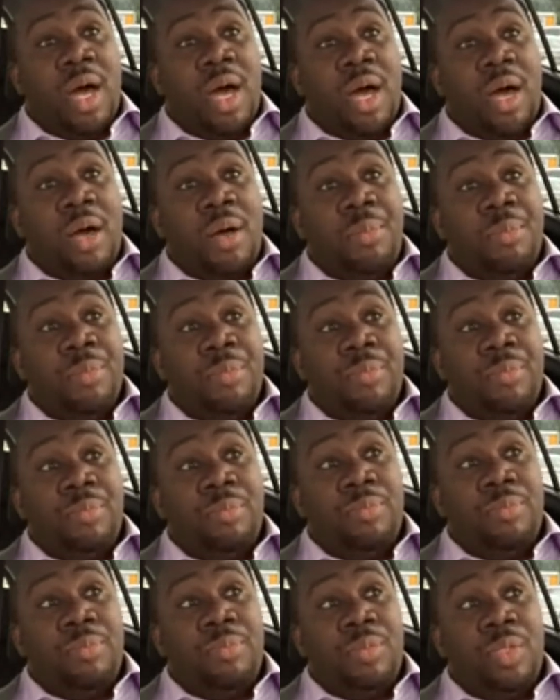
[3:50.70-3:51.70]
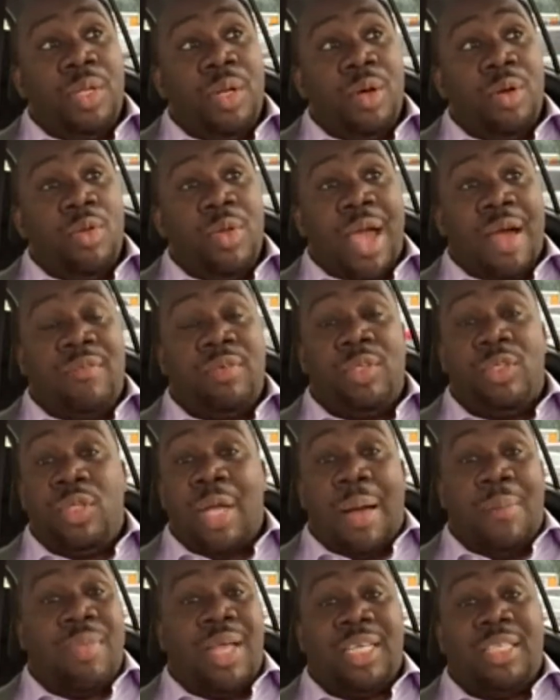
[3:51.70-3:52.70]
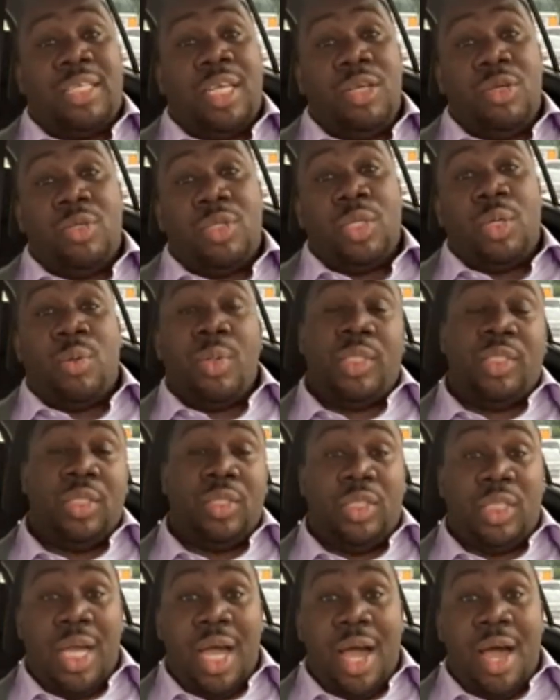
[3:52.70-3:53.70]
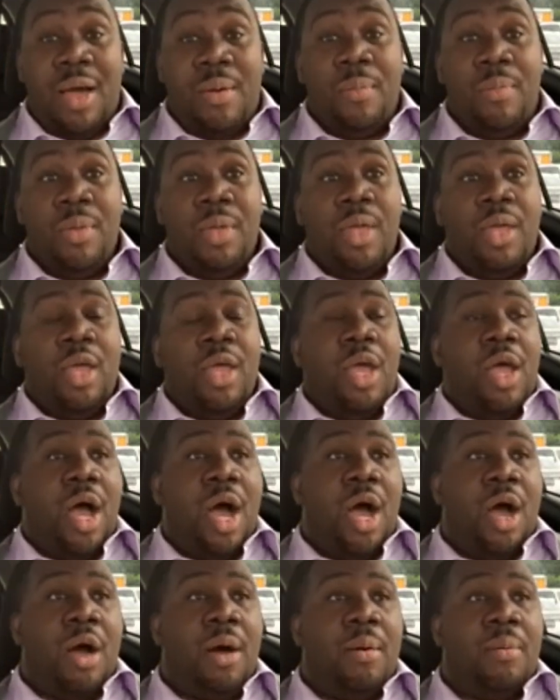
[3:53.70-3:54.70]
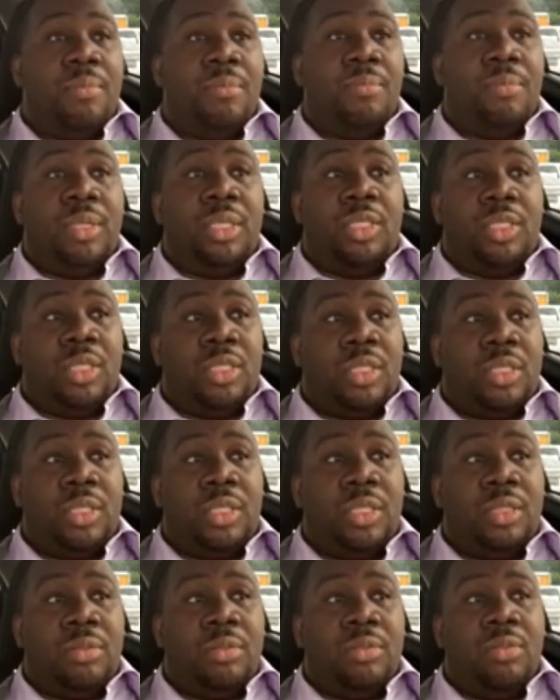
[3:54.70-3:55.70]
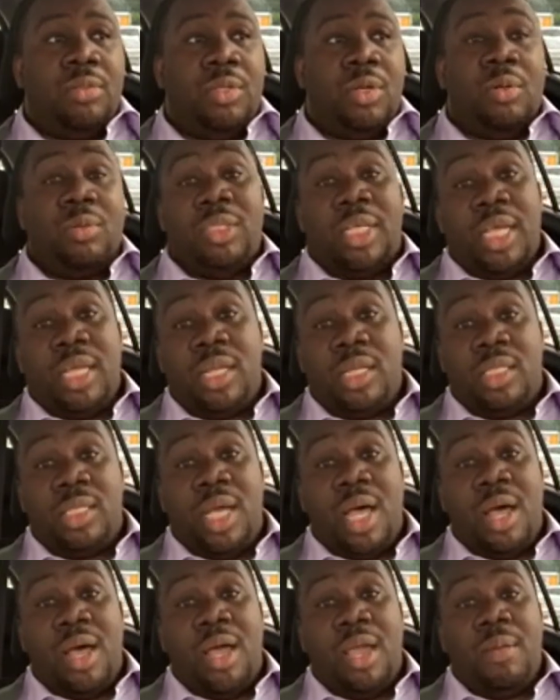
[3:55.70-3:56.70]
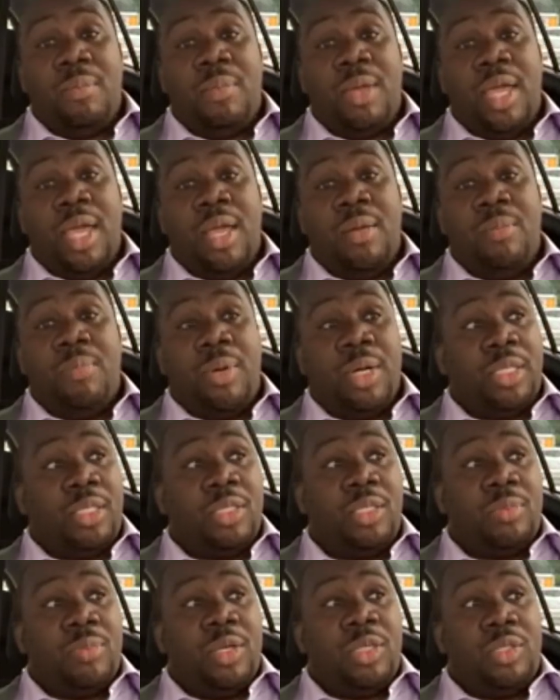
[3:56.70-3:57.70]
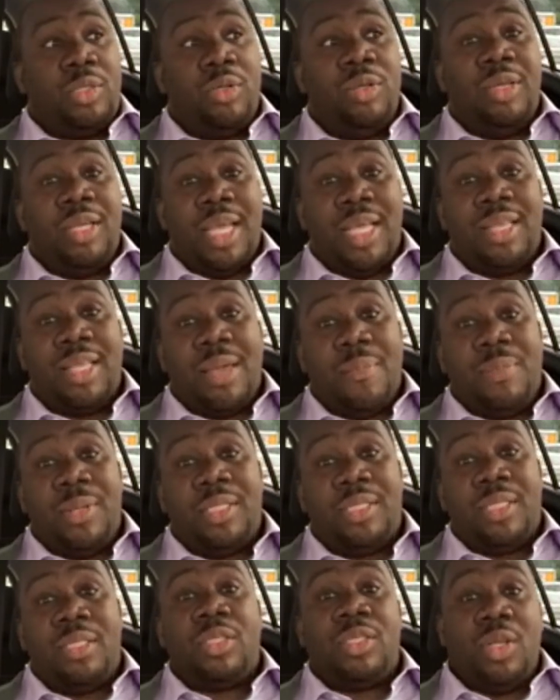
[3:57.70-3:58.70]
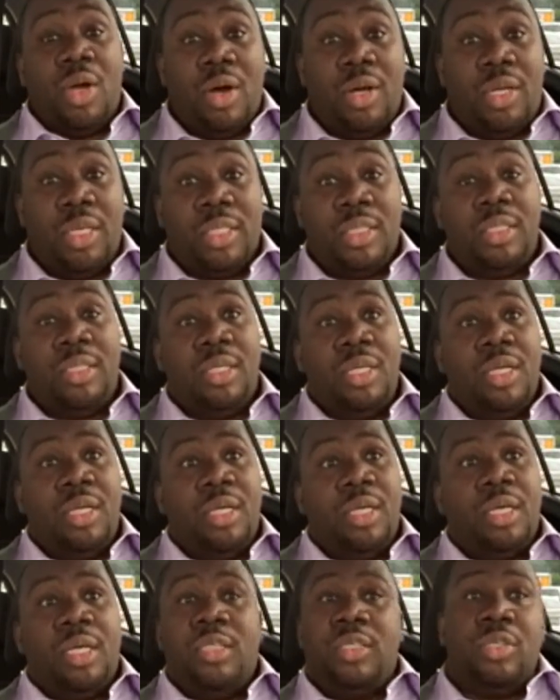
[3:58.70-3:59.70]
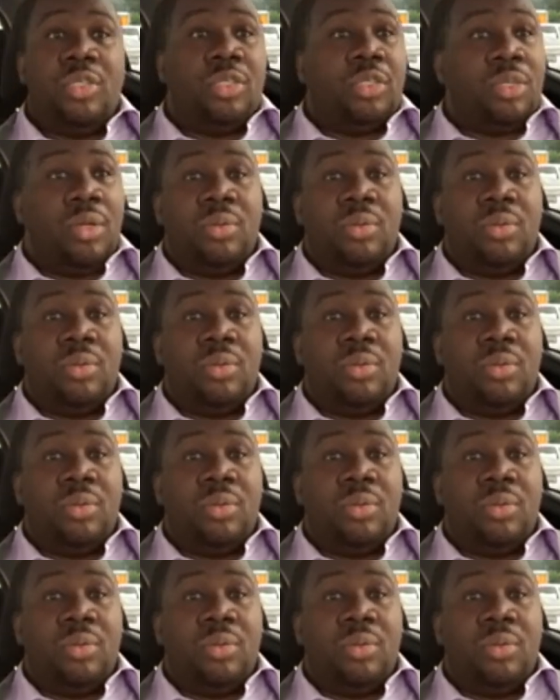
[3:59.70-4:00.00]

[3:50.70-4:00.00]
um, you know, you have a, I'm not saying you should quit your job, um, but just, you know, take your time and, but just make sure you get that business started because he's